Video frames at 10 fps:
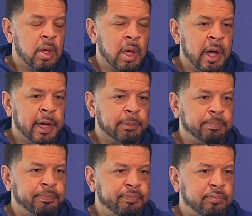
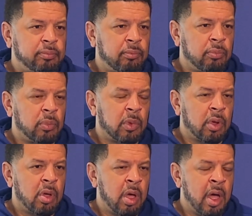
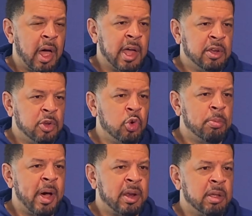I knew
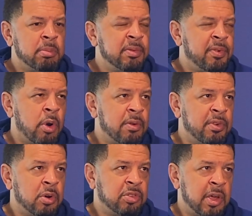about him before I
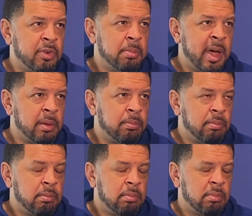first ever met him.
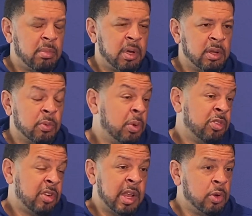And the
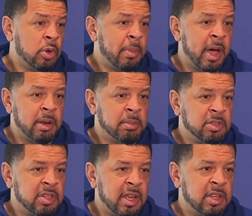reason I knew about him
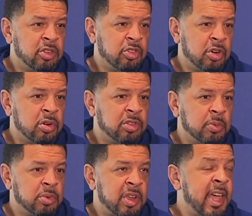is that his jersey
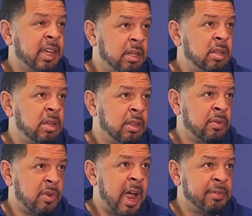was hanging in the
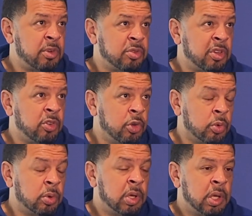rafters at Duke
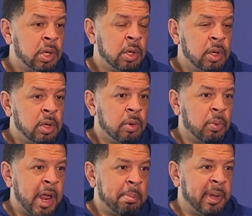
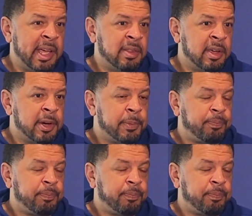when I played there.